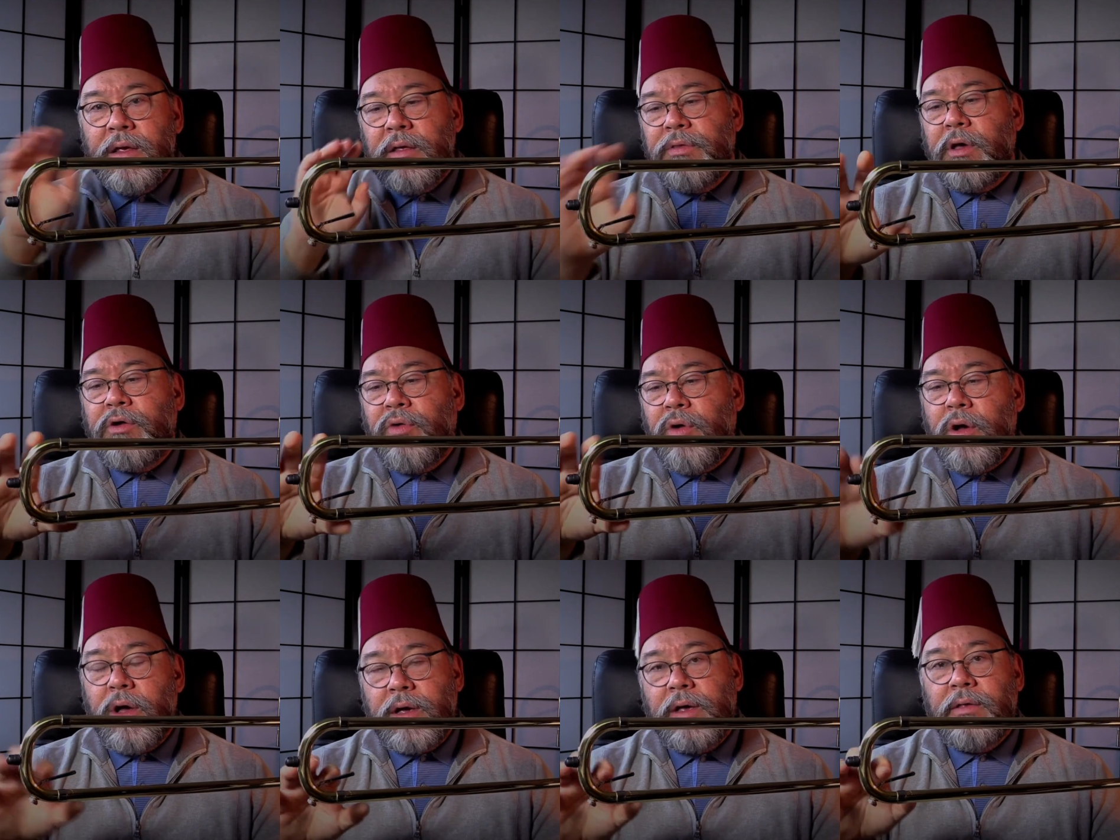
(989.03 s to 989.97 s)
The
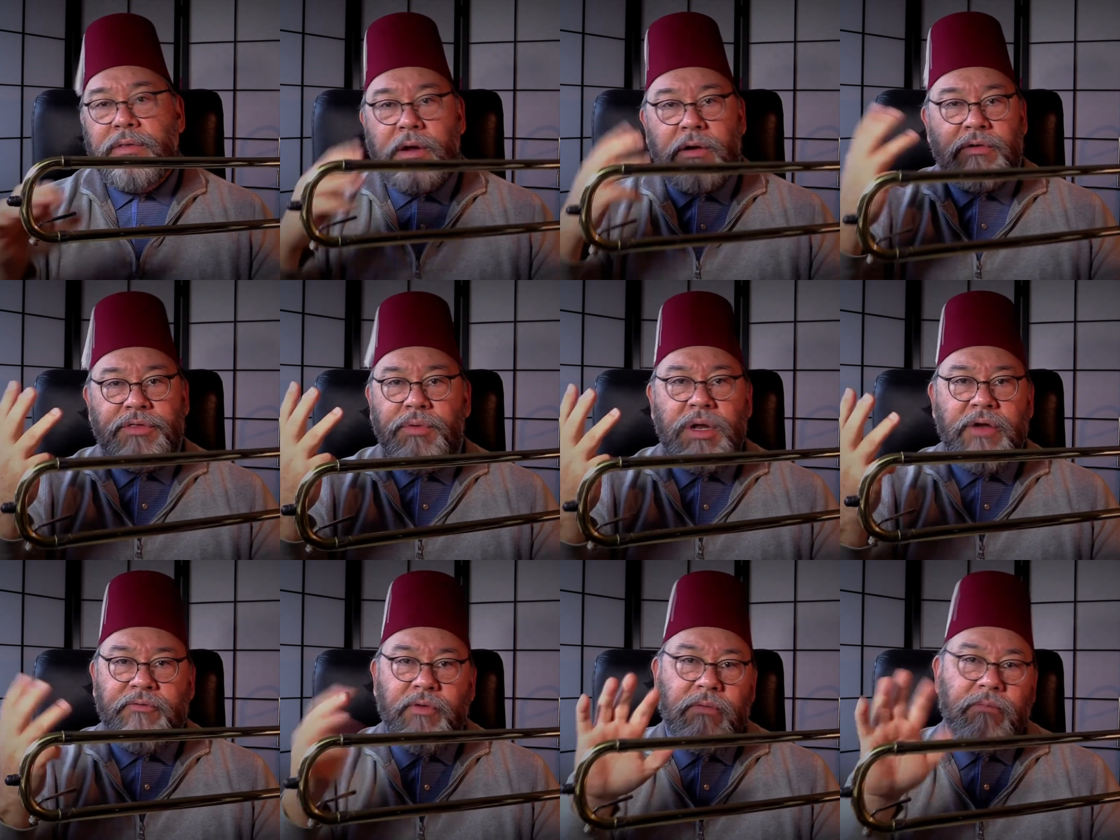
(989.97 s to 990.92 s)
crook, there are three
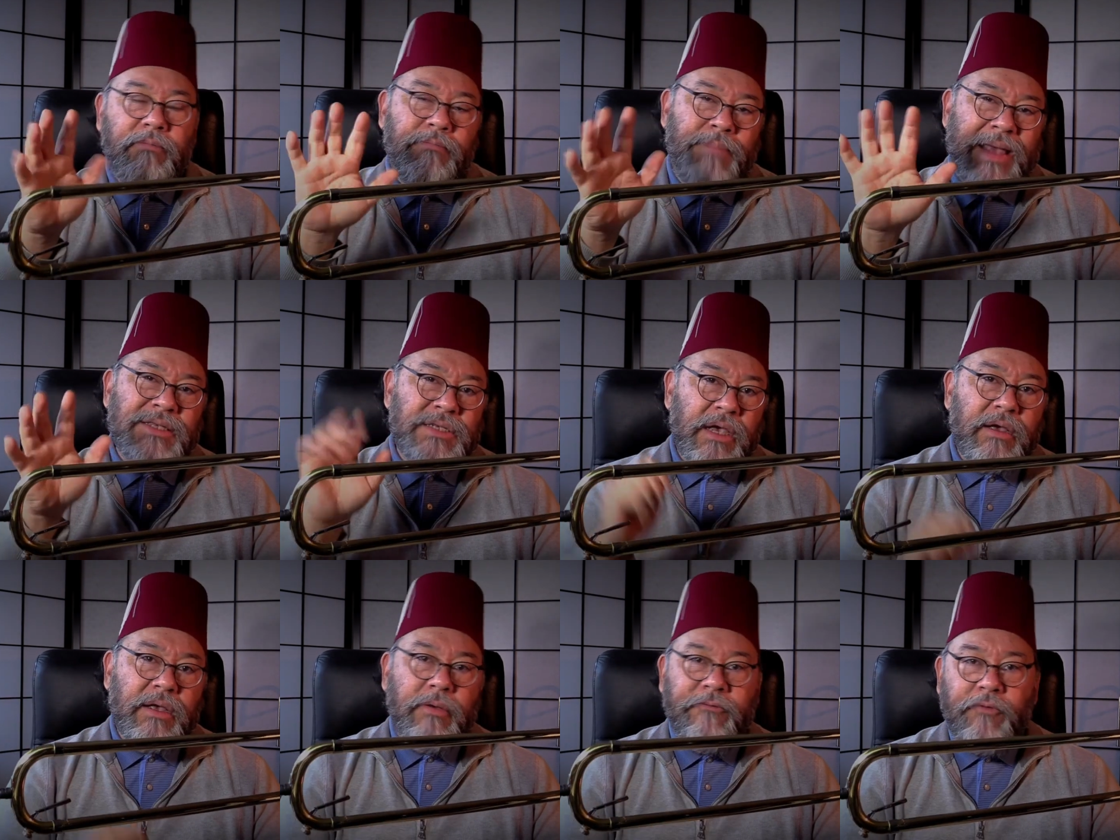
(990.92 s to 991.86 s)
different
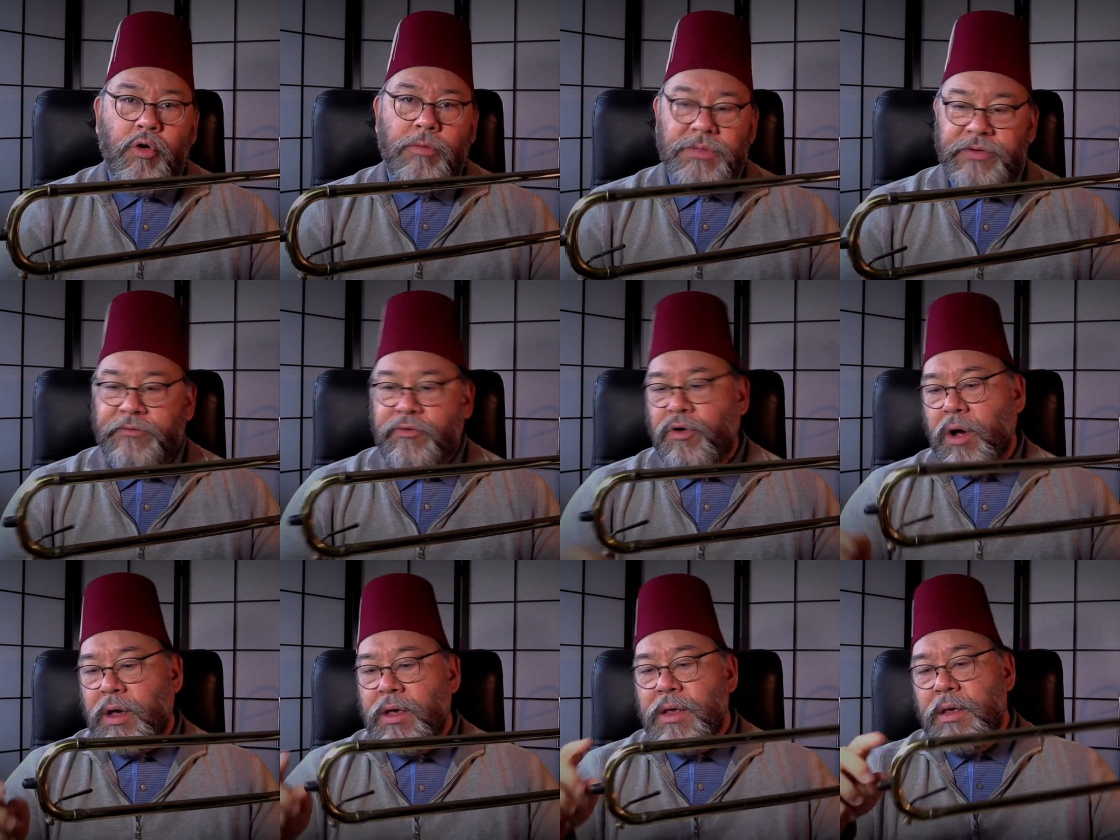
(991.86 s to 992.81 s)
basic forms of crook.